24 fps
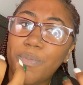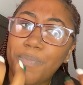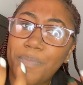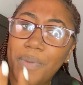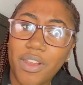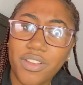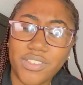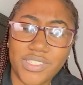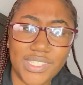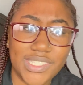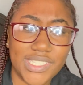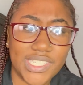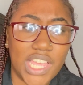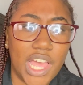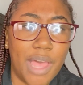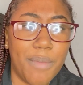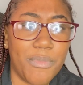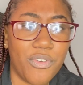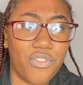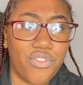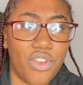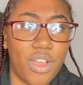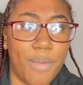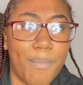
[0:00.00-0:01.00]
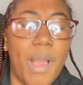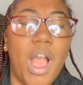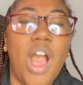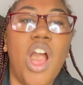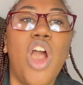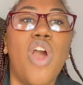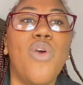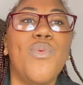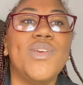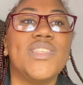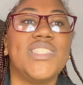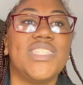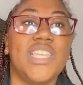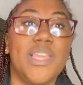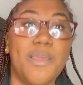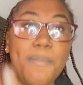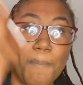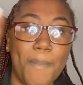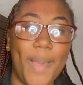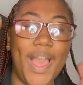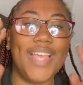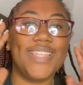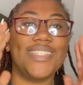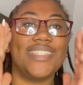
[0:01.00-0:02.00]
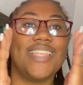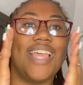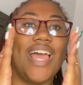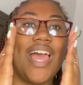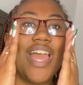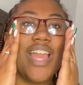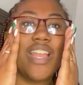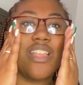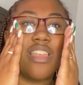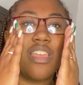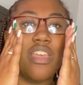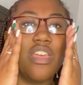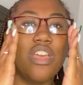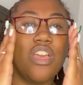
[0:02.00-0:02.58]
person's coming from. I always see my side.